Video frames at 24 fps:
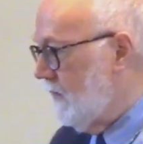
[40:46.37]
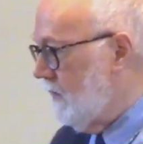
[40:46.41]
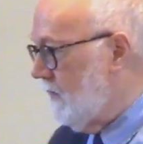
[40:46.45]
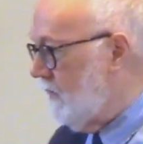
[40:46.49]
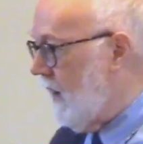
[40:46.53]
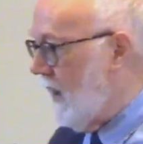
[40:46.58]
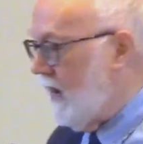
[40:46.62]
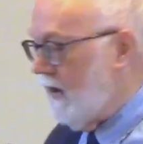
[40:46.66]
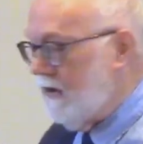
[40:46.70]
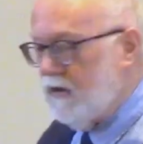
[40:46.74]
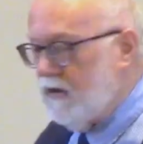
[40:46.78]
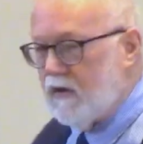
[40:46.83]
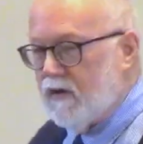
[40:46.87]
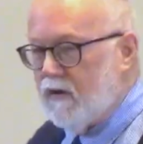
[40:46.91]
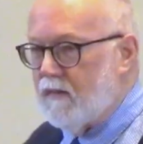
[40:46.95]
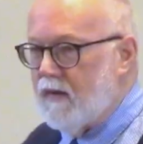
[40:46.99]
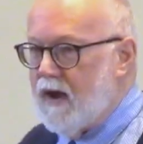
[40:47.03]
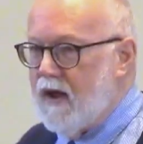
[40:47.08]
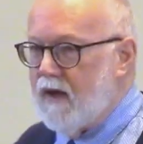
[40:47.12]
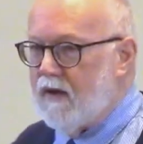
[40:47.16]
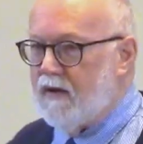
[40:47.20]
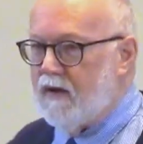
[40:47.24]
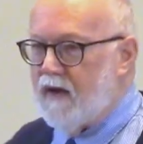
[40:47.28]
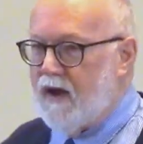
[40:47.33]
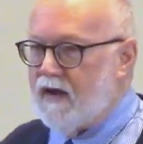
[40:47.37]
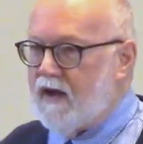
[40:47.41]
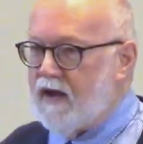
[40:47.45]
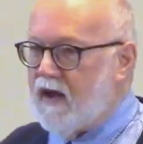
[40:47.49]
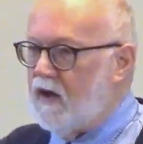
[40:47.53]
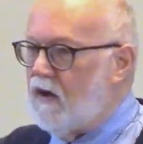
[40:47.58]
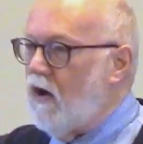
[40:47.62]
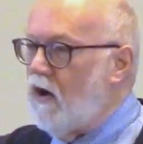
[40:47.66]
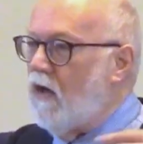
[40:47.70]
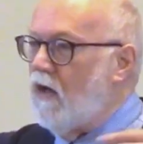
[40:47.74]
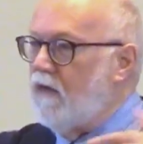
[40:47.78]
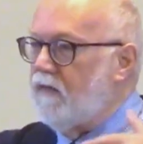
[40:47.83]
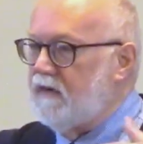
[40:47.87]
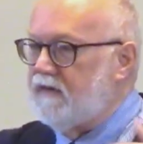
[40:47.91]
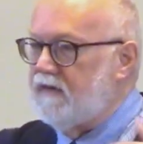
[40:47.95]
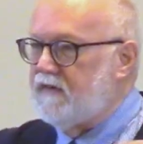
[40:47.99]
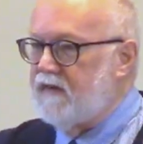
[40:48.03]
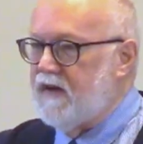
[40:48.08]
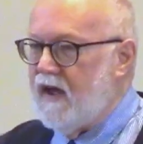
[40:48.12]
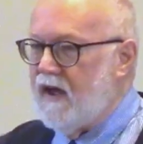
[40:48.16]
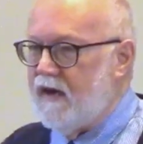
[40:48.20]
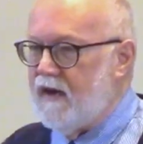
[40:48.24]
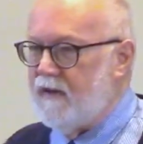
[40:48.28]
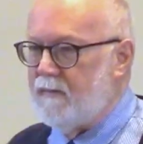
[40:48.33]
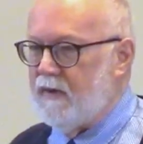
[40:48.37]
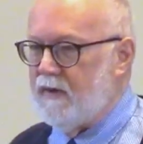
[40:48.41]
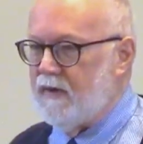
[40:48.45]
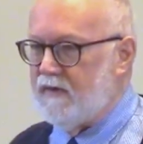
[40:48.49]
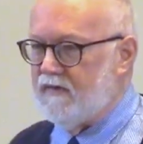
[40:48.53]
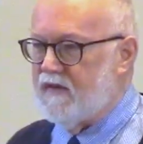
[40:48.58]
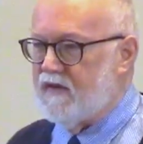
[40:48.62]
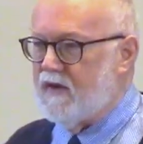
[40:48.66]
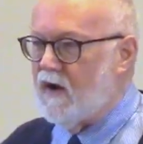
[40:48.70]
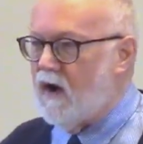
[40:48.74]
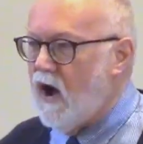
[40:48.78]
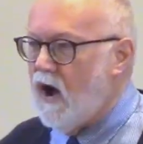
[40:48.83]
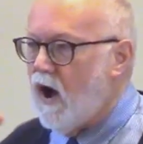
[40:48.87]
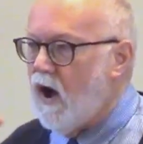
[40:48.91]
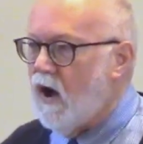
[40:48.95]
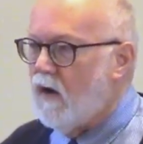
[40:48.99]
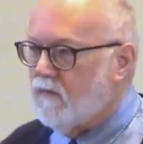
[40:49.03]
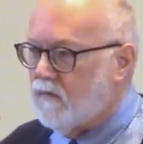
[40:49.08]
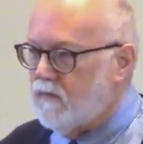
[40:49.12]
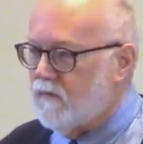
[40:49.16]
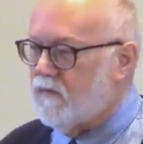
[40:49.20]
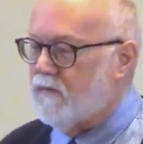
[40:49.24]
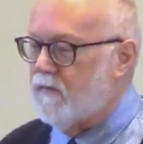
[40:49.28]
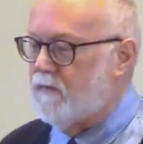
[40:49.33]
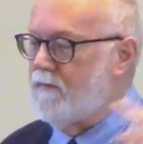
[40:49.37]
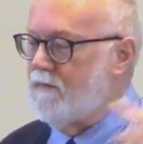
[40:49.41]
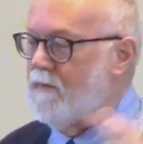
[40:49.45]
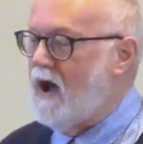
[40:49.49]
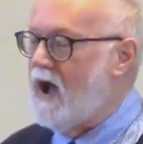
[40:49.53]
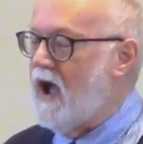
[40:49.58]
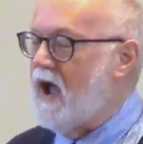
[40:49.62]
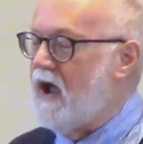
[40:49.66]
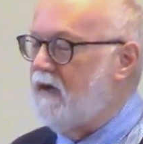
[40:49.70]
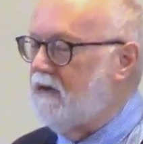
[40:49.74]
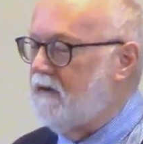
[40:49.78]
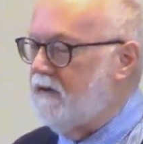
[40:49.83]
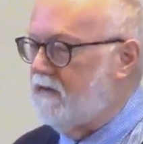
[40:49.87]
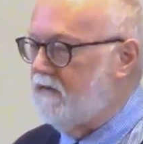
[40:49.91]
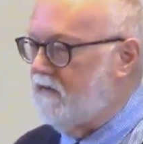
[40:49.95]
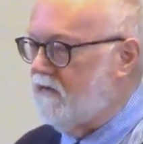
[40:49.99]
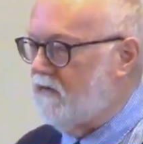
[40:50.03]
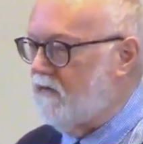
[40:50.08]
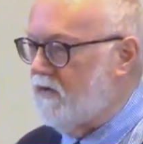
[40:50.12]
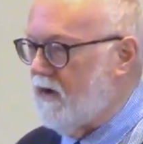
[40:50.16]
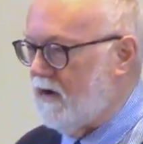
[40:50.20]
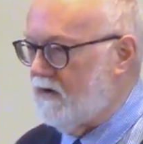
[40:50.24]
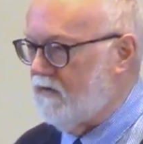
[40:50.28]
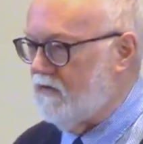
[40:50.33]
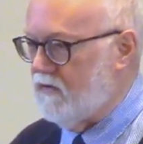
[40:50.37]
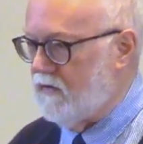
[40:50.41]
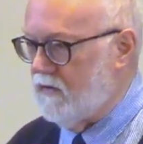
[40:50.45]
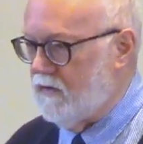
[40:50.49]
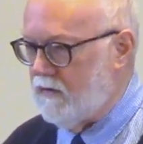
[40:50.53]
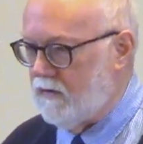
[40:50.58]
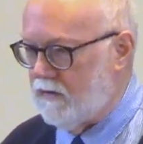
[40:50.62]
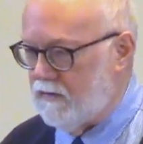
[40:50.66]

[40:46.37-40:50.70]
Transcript: I look around, I got all these enemies. They're out for my destruction.